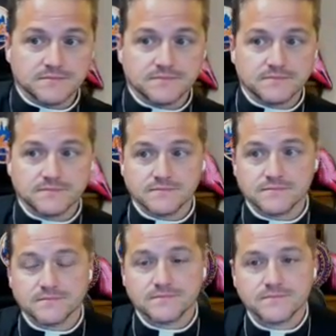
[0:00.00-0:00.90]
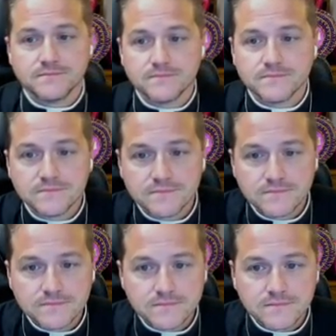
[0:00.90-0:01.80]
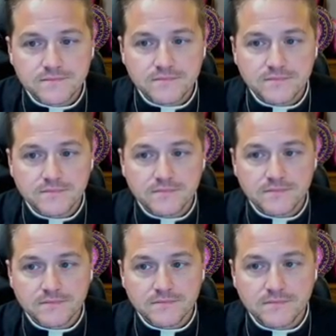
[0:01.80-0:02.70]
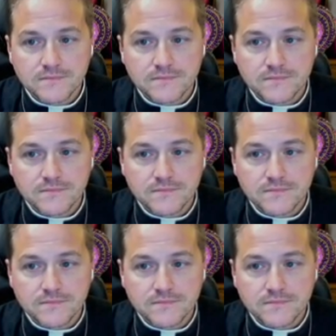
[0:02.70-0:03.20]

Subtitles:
No one is speaking in this clip.